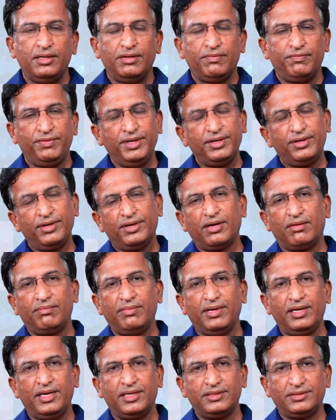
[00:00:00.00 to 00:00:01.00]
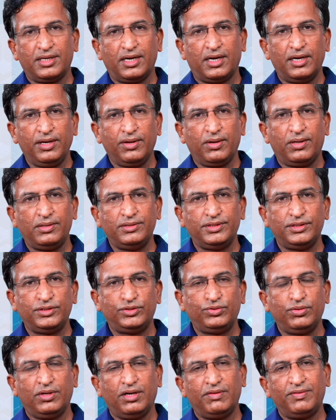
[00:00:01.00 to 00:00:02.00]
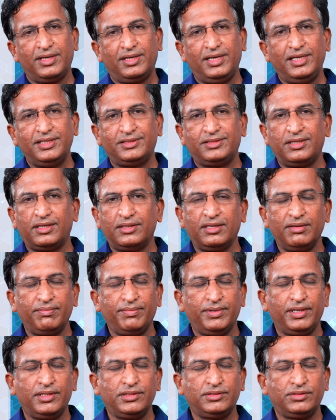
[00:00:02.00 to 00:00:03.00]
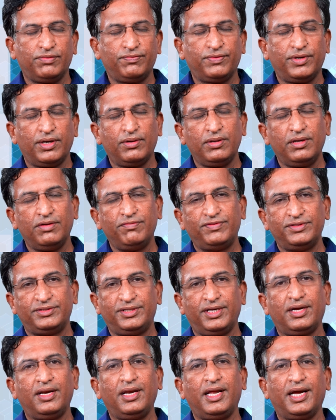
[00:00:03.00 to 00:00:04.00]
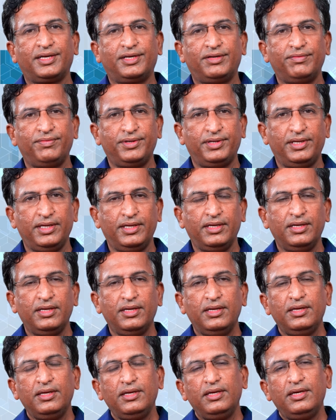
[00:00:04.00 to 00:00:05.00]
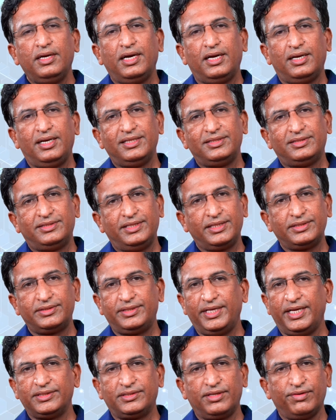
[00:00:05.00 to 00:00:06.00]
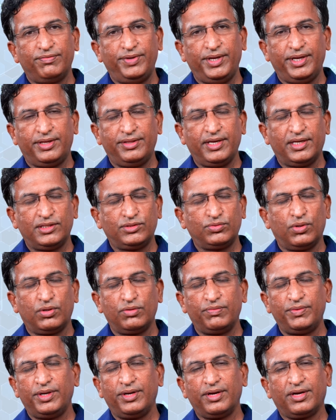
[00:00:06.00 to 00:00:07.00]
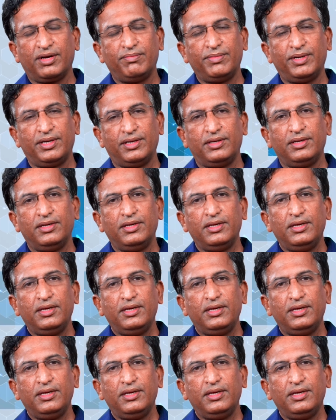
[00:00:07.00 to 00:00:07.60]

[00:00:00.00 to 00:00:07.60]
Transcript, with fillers: We recommend as cardiologists to have at least 30 minutes of regular physical activity, at least six days a week. That's what we recommend.